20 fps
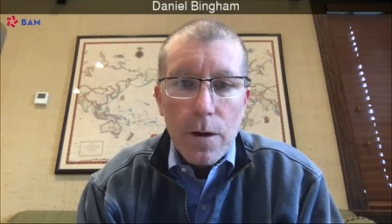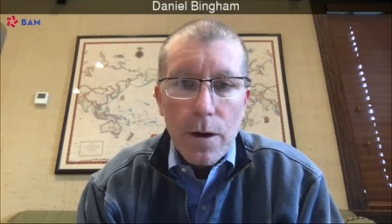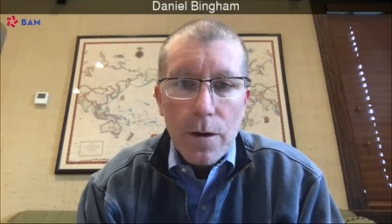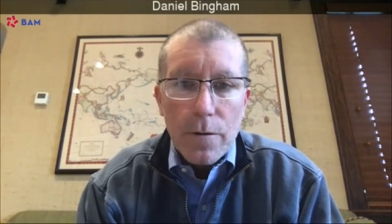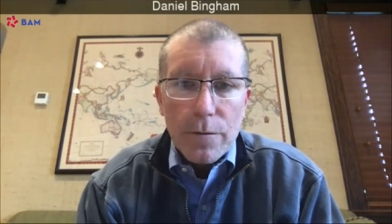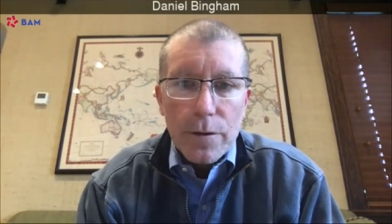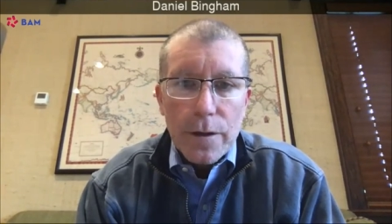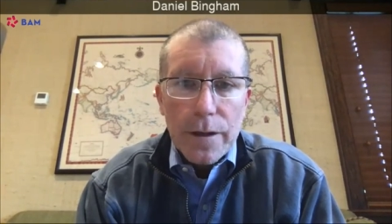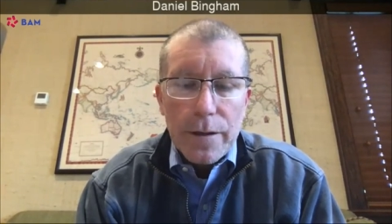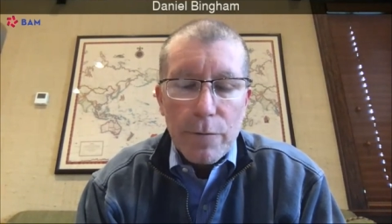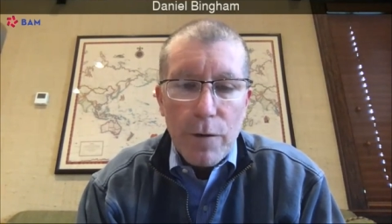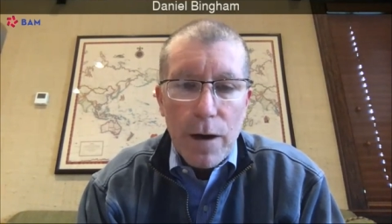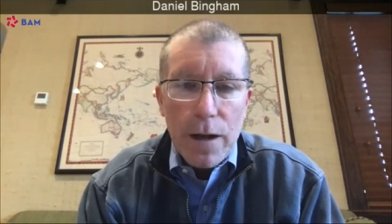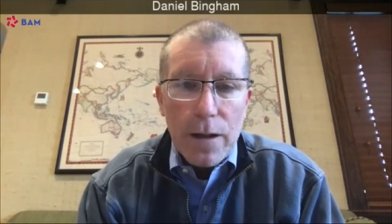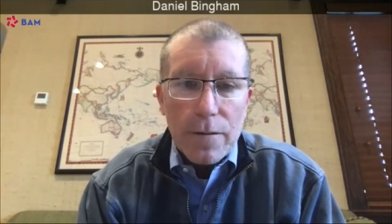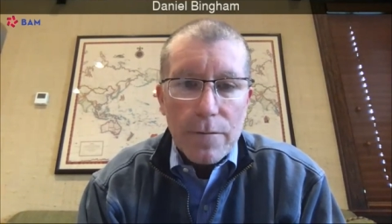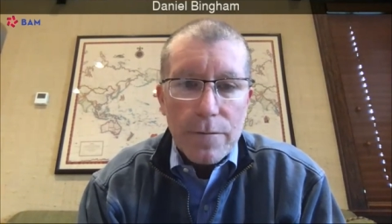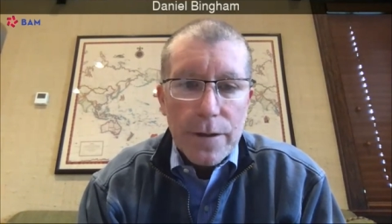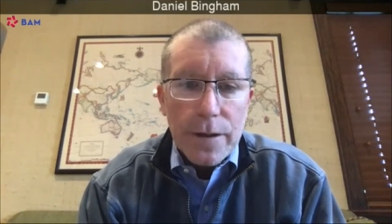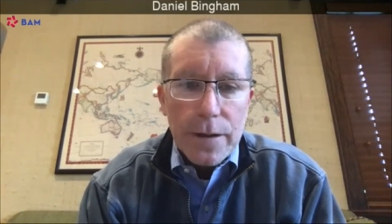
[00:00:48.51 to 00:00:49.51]
overly
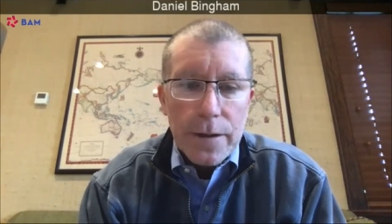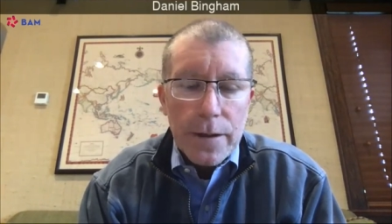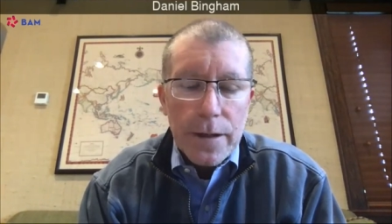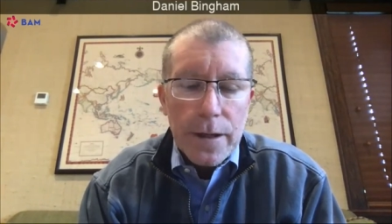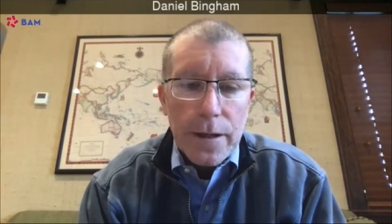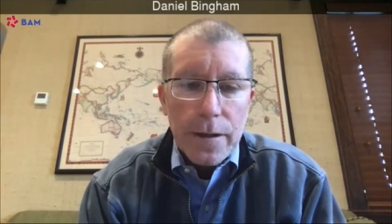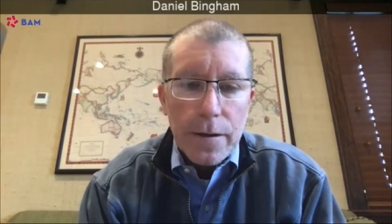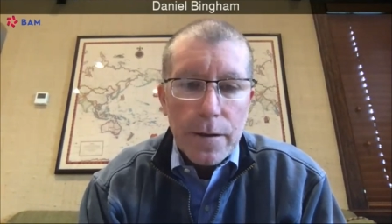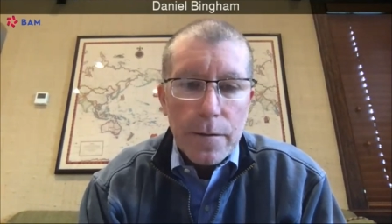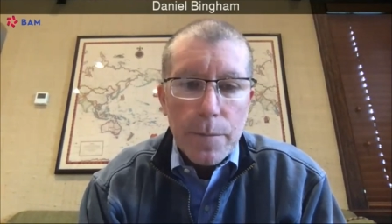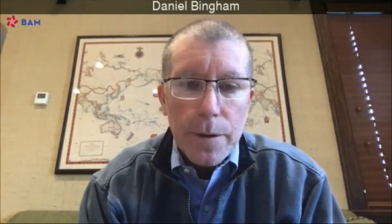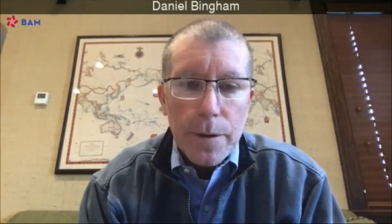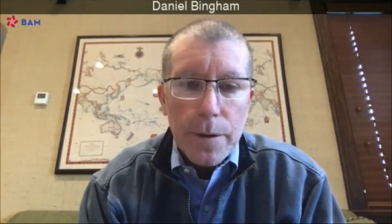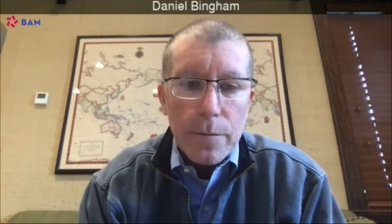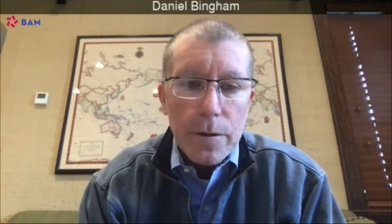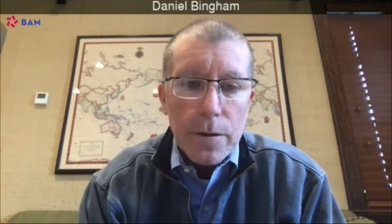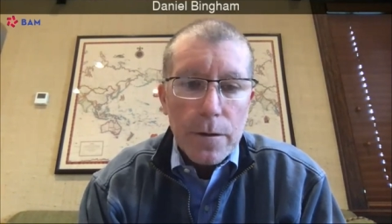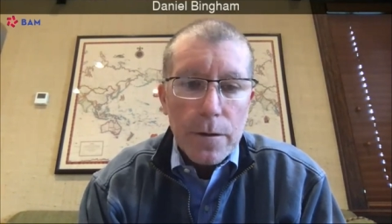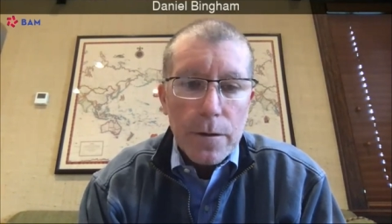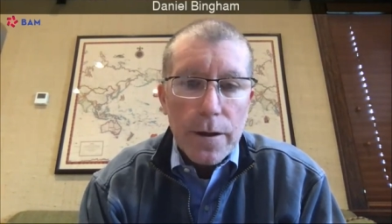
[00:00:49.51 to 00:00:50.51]
relevant in here, and
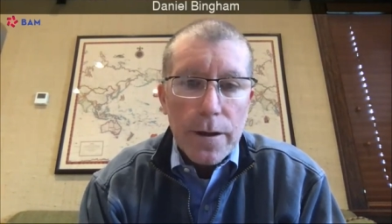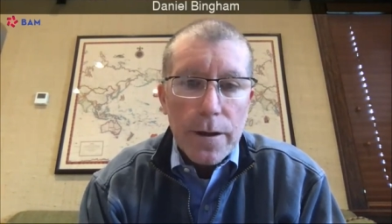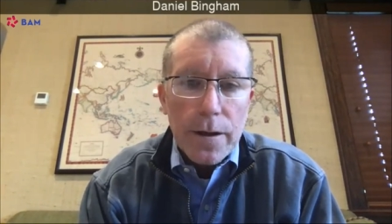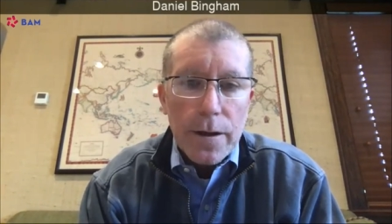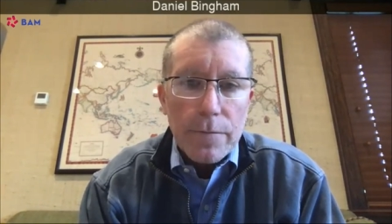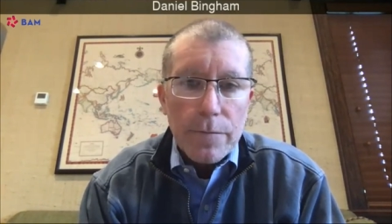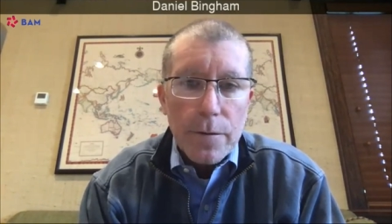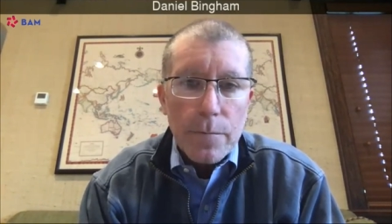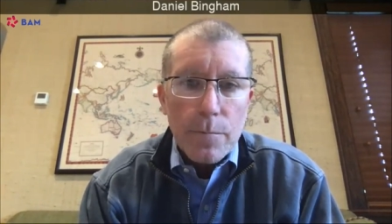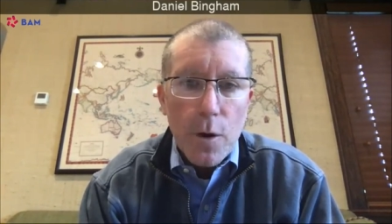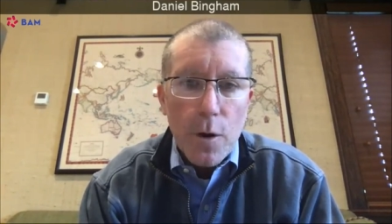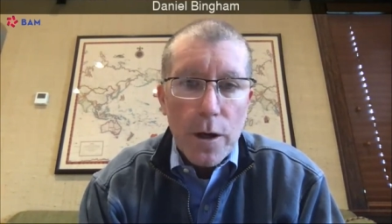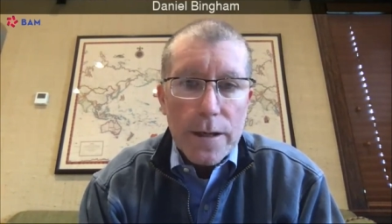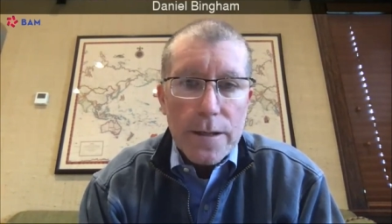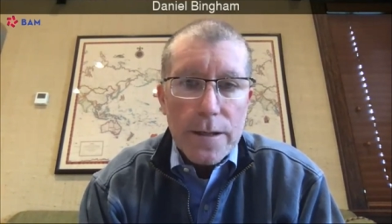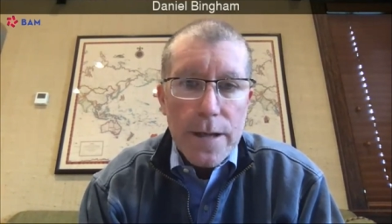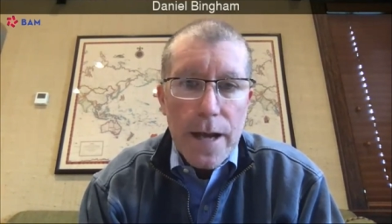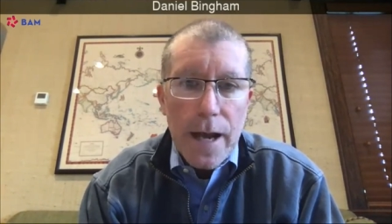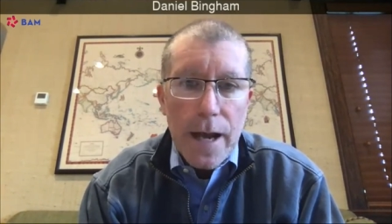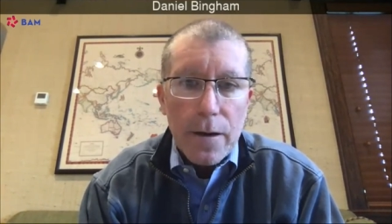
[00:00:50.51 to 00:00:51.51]
people are looking for March
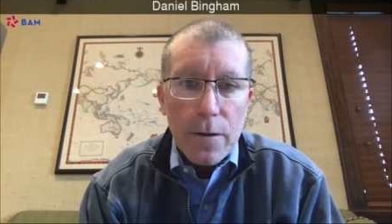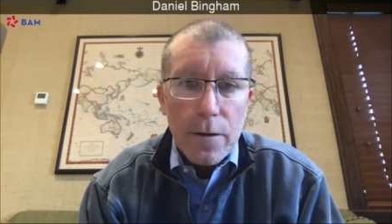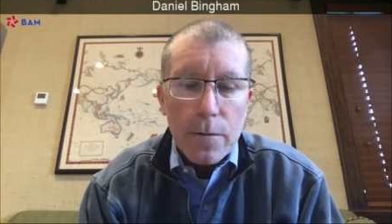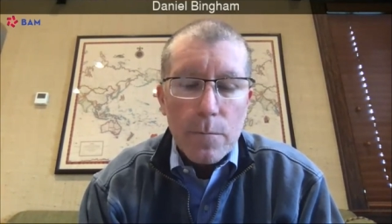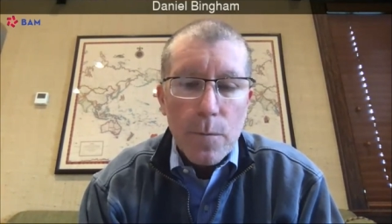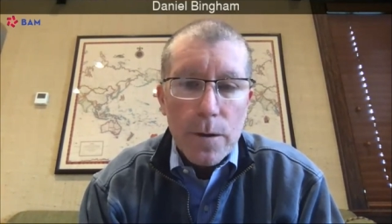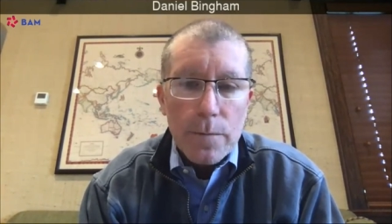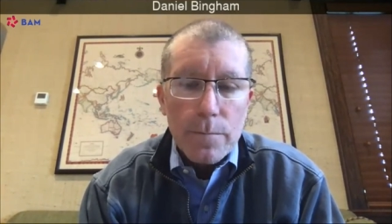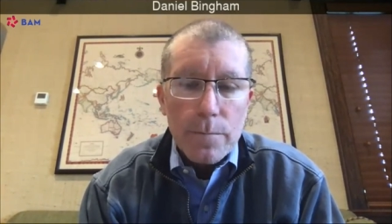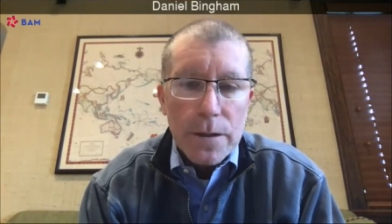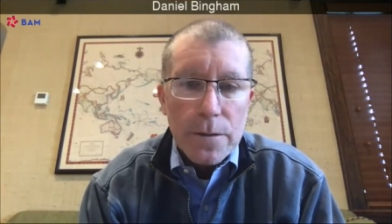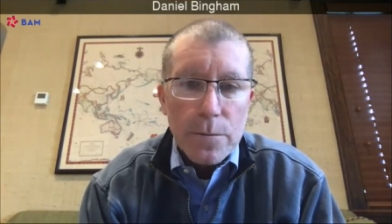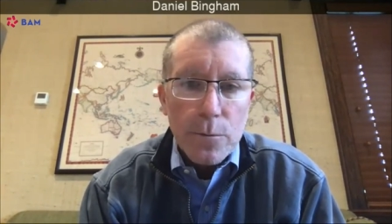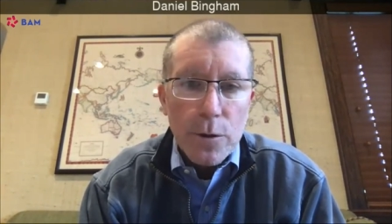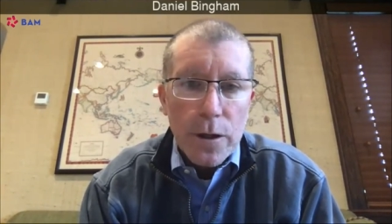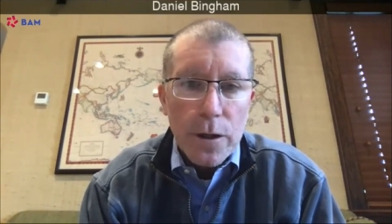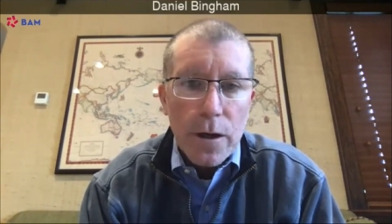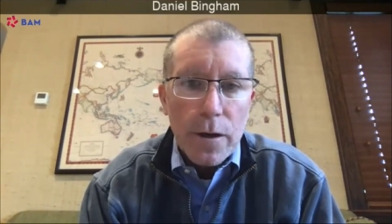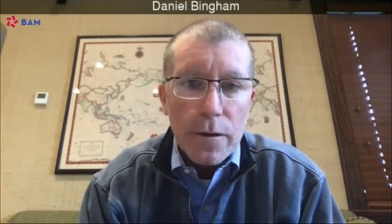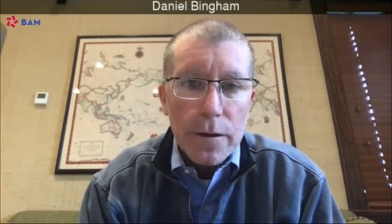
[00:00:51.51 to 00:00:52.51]
data or m- much
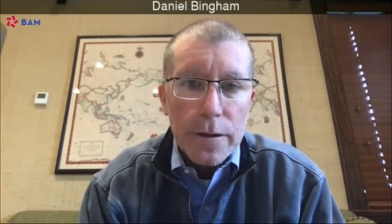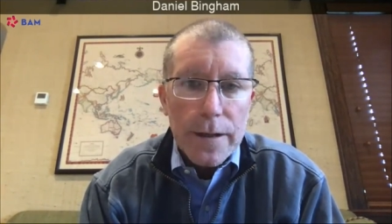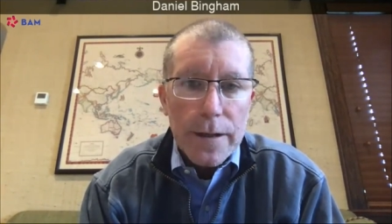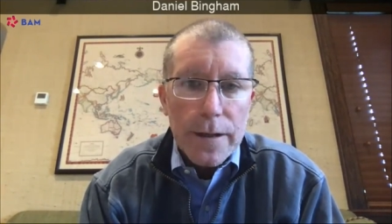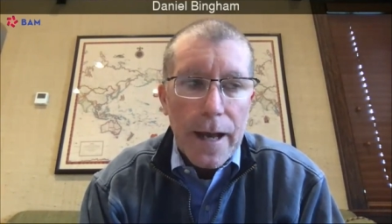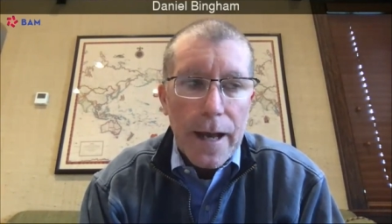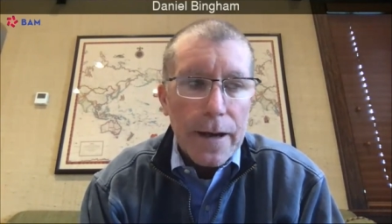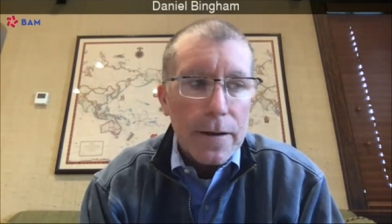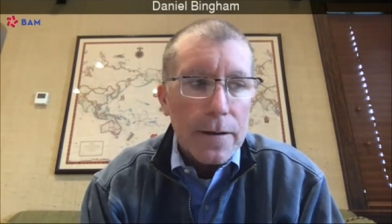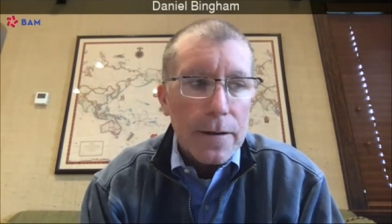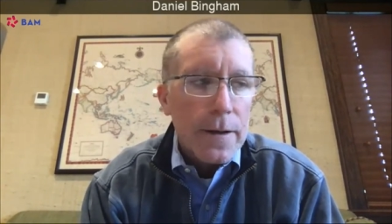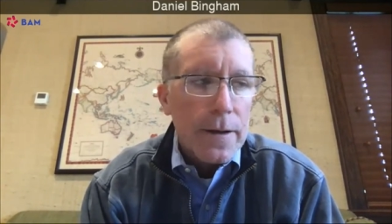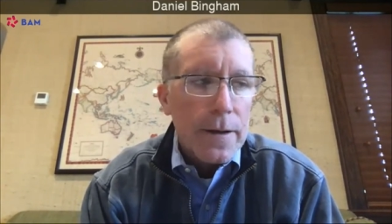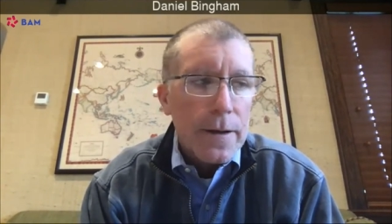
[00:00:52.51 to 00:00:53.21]
more current data.